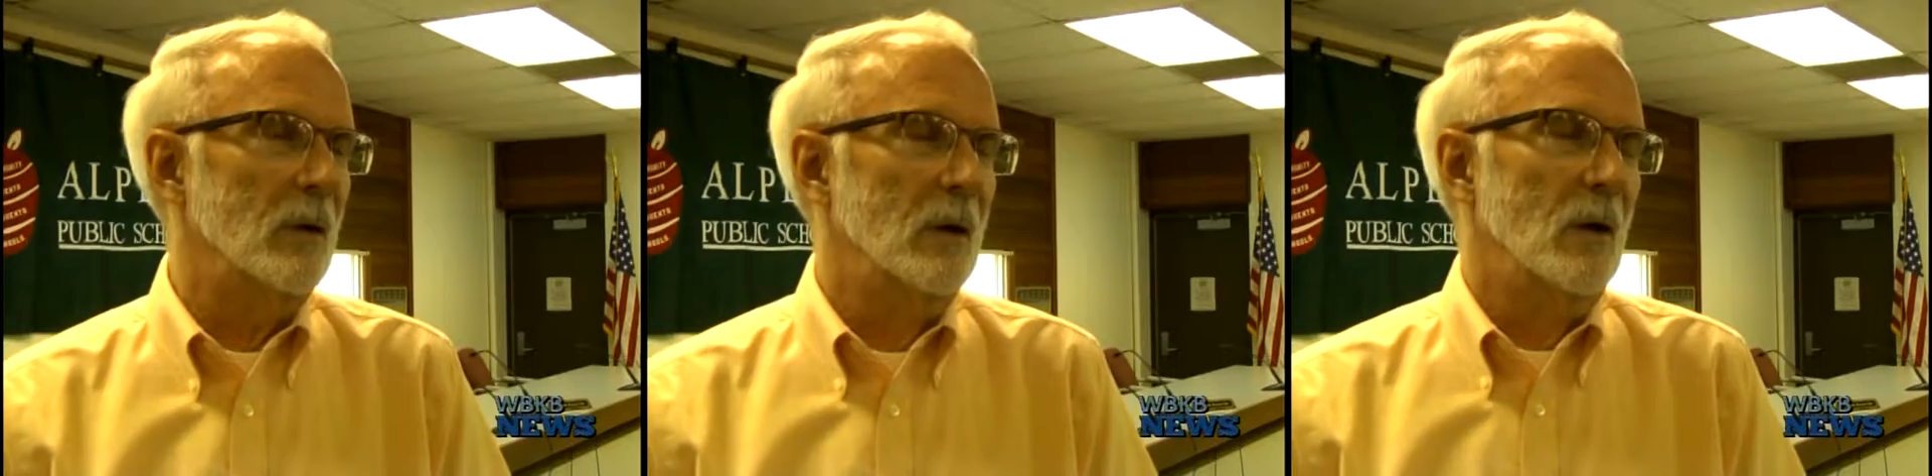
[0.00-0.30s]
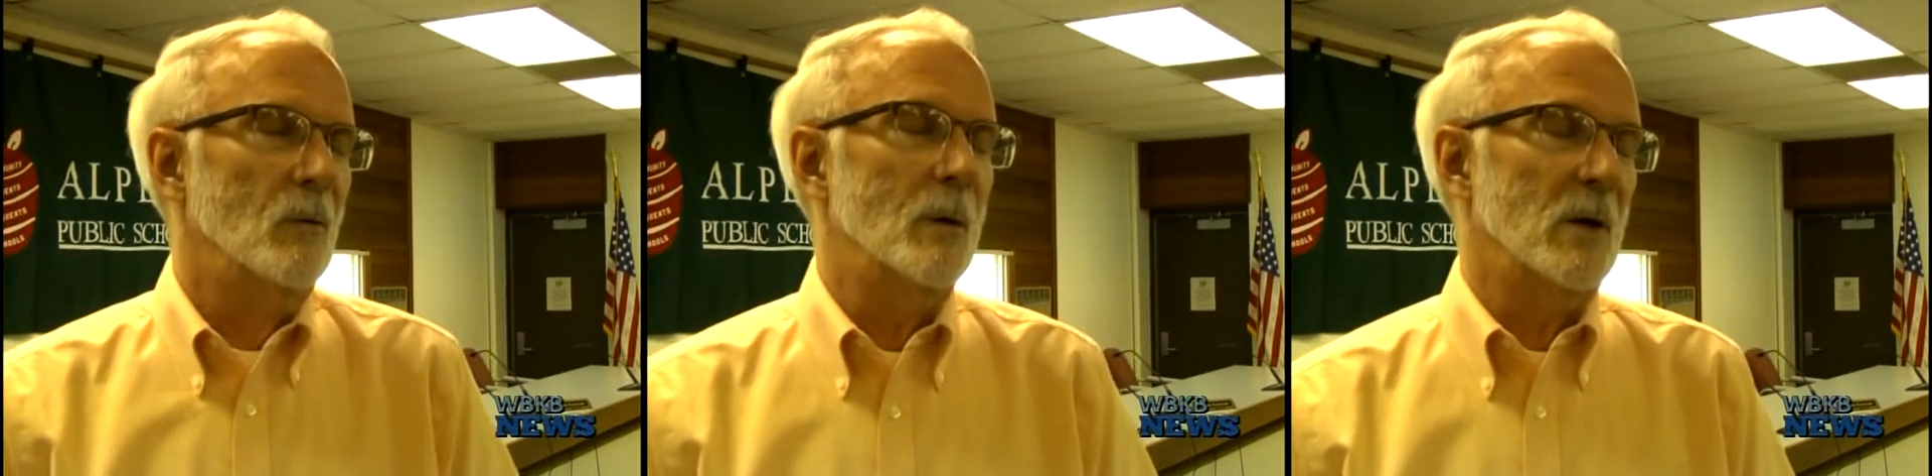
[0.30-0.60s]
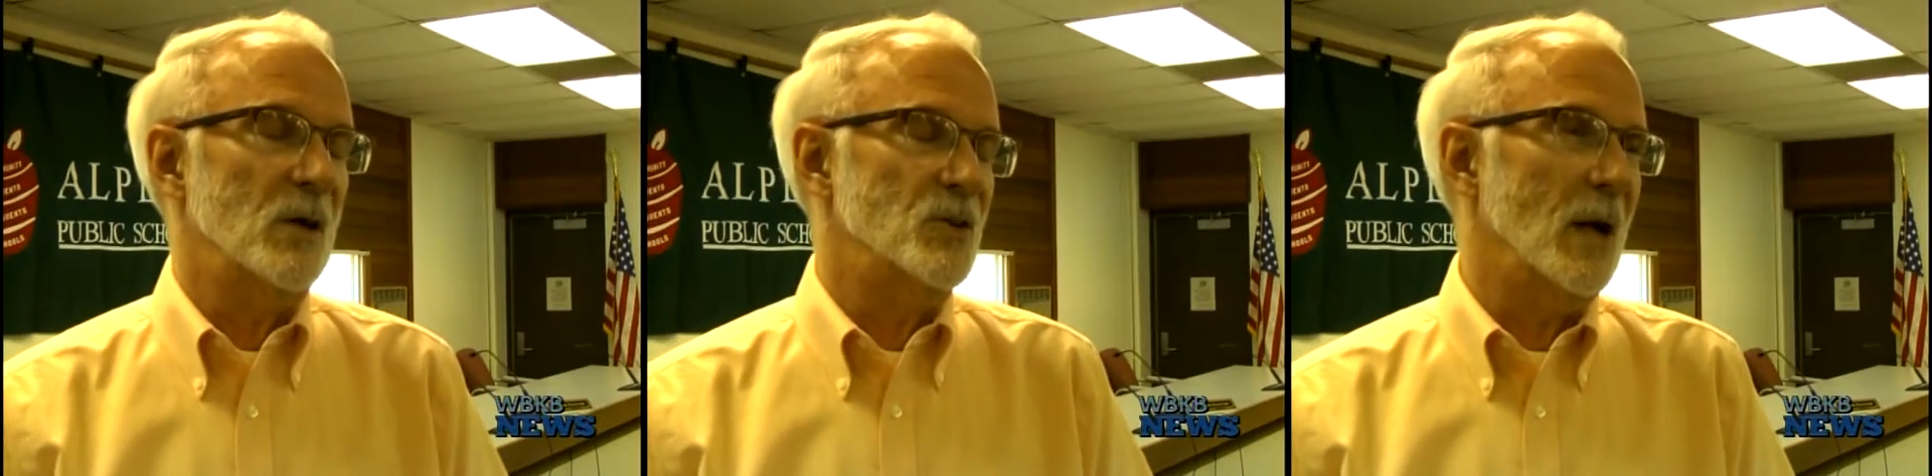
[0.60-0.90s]
We were
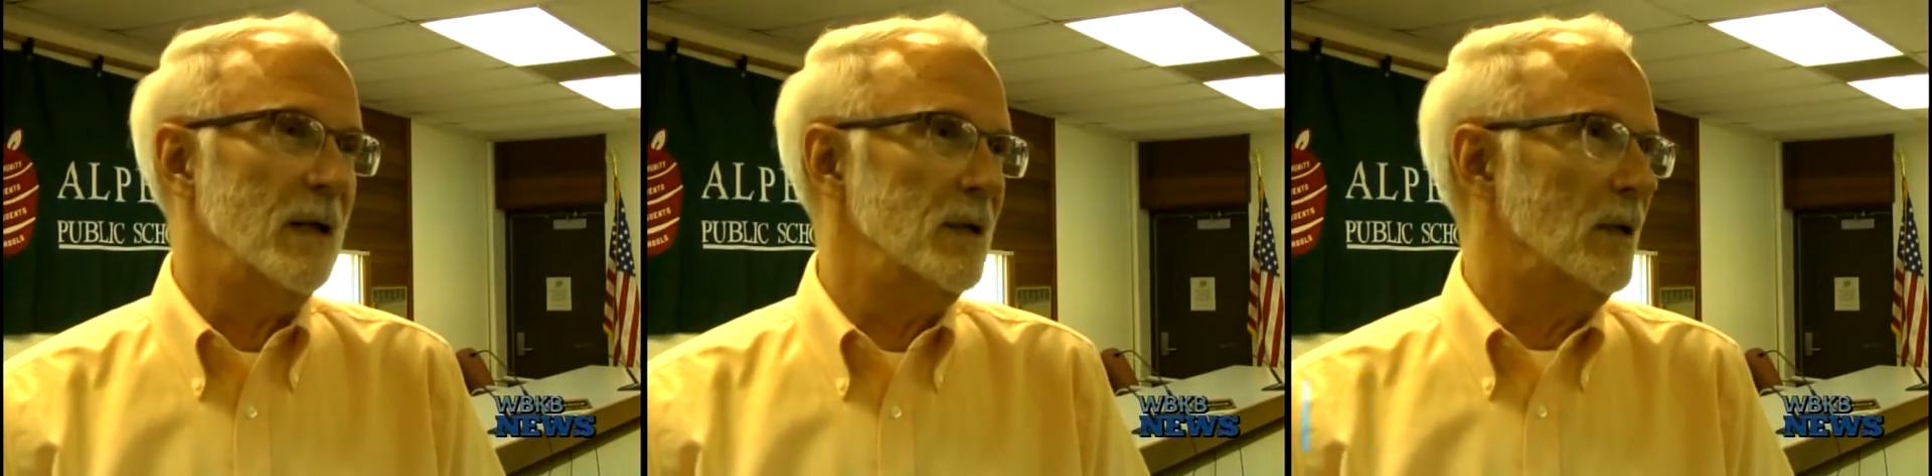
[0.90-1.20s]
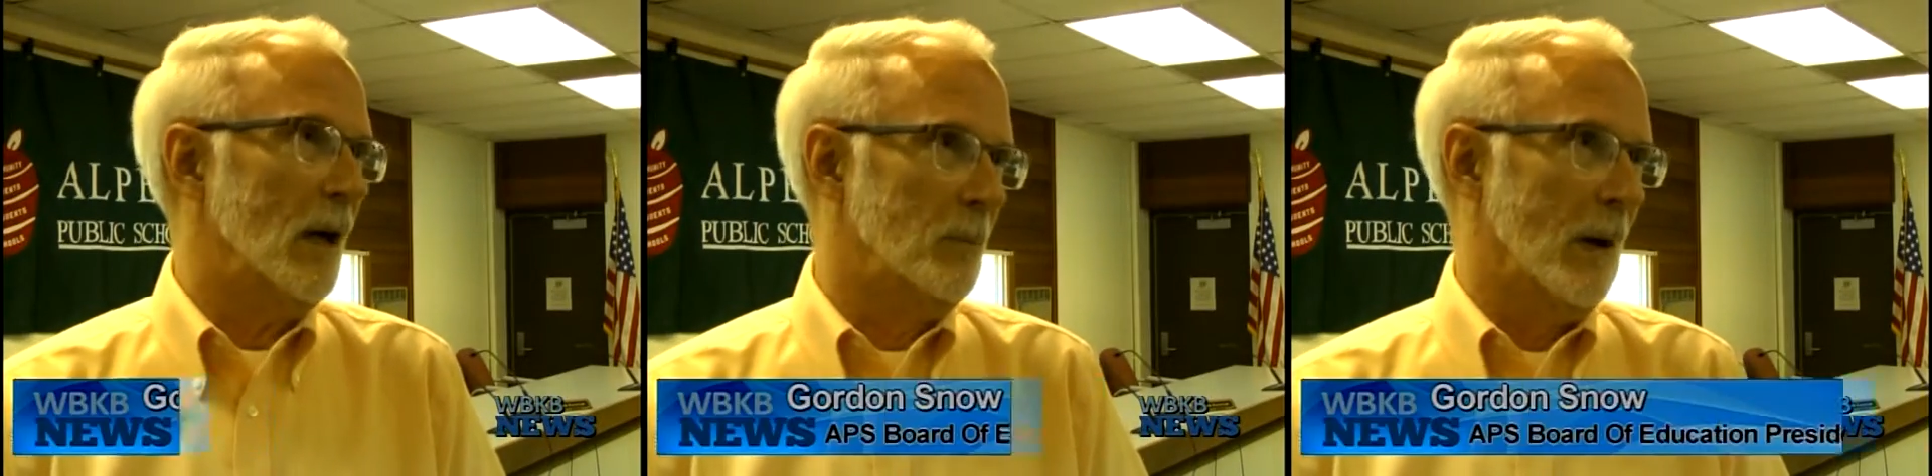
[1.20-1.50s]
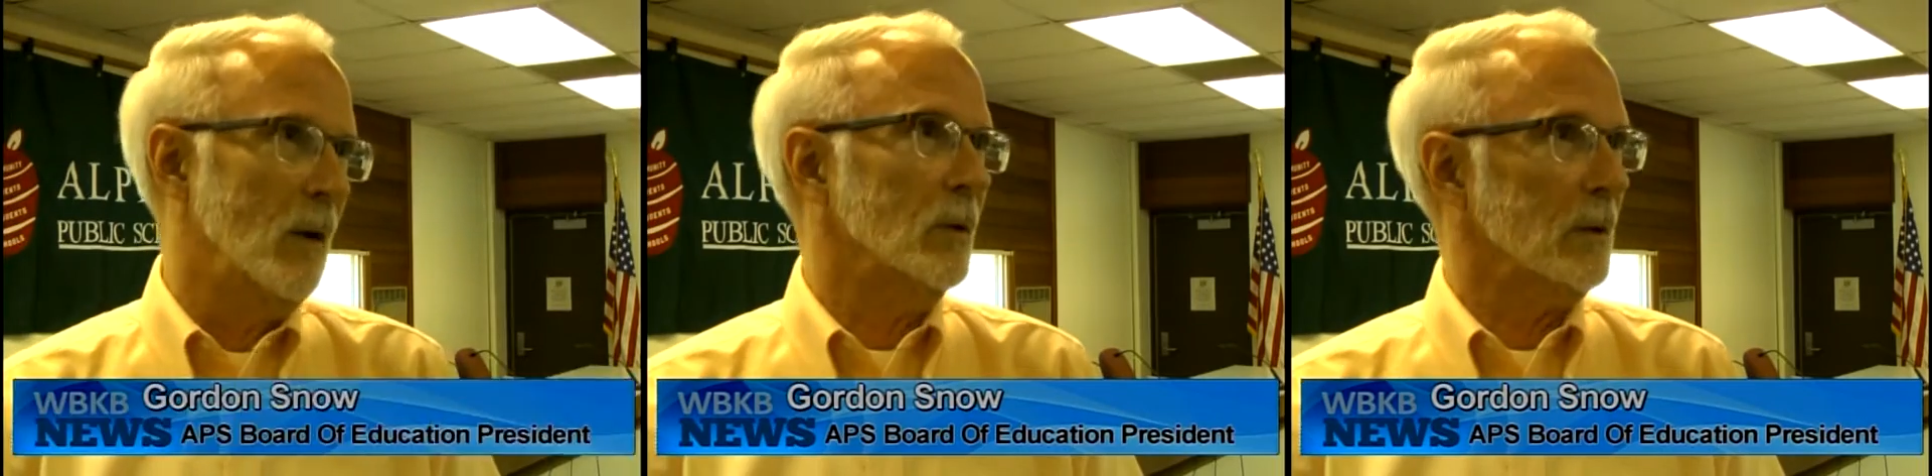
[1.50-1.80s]
excited
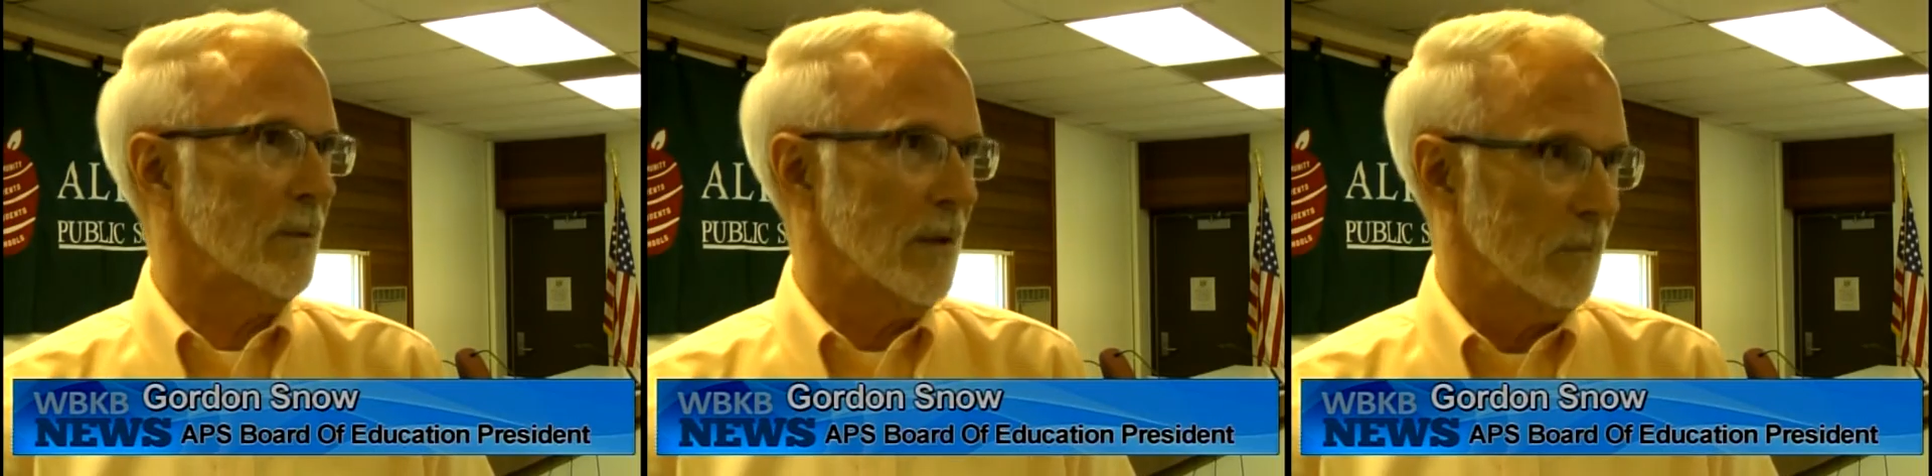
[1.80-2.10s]
about the,